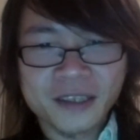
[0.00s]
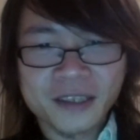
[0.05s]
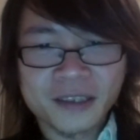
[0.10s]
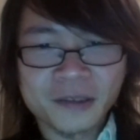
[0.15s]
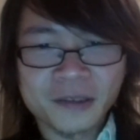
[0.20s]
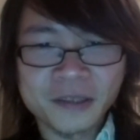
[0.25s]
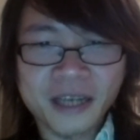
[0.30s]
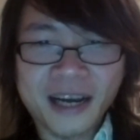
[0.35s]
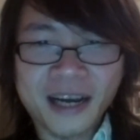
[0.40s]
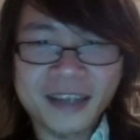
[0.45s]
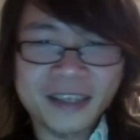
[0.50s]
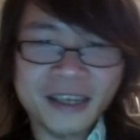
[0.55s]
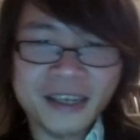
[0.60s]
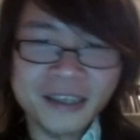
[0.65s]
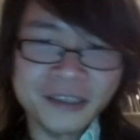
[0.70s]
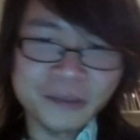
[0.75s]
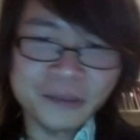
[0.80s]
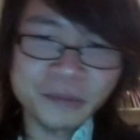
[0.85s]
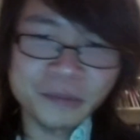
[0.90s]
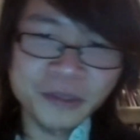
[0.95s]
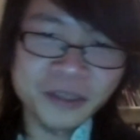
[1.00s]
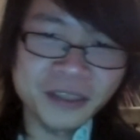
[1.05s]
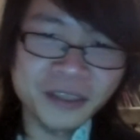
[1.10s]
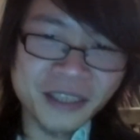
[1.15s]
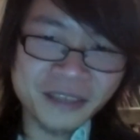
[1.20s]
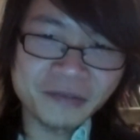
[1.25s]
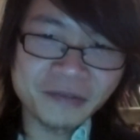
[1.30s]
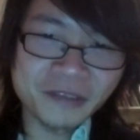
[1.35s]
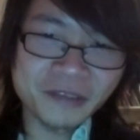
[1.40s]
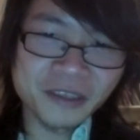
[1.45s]
On the other hand, if you
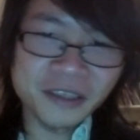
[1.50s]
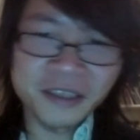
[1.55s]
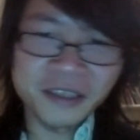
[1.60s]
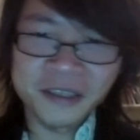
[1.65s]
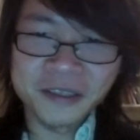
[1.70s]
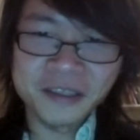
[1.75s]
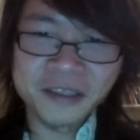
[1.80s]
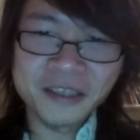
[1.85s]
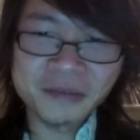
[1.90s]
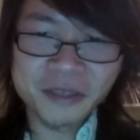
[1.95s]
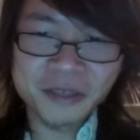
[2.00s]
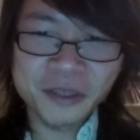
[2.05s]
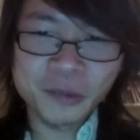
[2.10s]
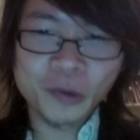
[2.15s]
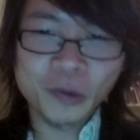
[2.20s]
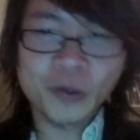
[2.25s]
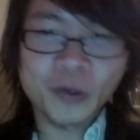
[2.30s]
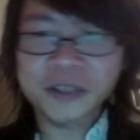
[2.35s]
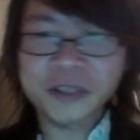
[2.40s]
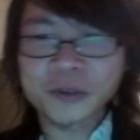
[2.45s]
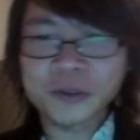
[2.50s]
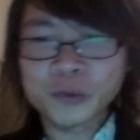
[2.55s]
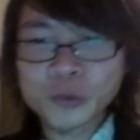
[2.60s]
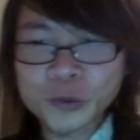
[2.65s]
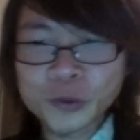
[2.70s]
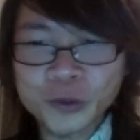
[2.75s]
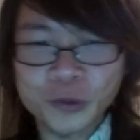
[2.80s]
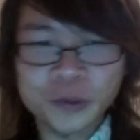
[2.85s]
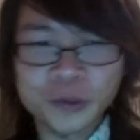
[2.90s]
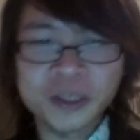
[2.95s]
neg uh, eh, navigable like
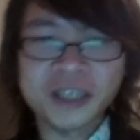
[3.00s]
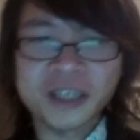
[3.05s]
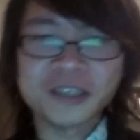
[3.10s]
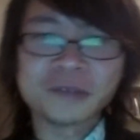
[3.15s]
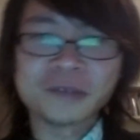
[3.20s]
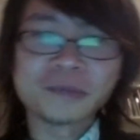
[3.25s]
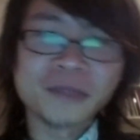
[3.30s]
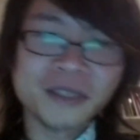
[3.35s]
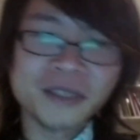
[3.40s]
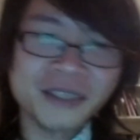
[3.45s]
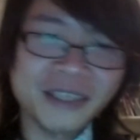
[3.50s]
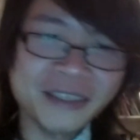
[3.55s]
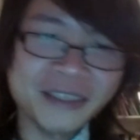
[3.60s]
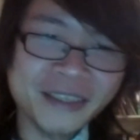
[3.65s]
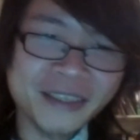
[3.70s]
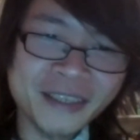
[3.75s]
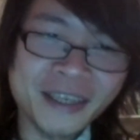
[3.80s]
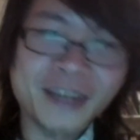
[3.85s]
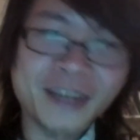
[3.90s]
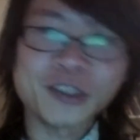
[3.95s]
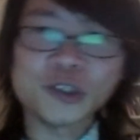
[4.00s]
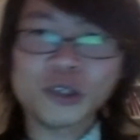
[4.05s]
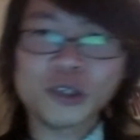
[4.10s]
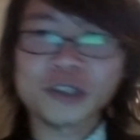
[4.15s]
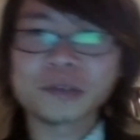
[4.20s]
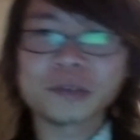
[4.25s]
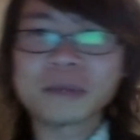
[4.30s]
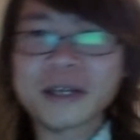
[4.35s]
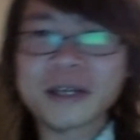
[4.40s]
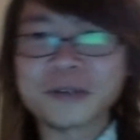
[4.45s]
Google, it doesn't mean that it has
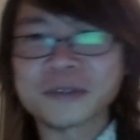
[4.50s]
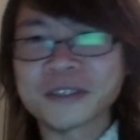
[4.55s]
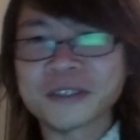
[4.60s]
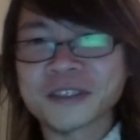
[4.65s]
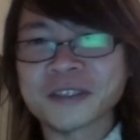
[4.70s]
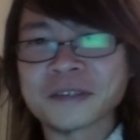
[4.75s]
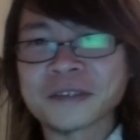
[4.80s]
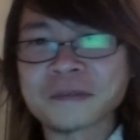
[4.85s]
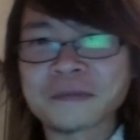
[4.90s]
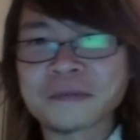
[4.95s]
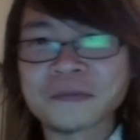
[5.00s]
transparency.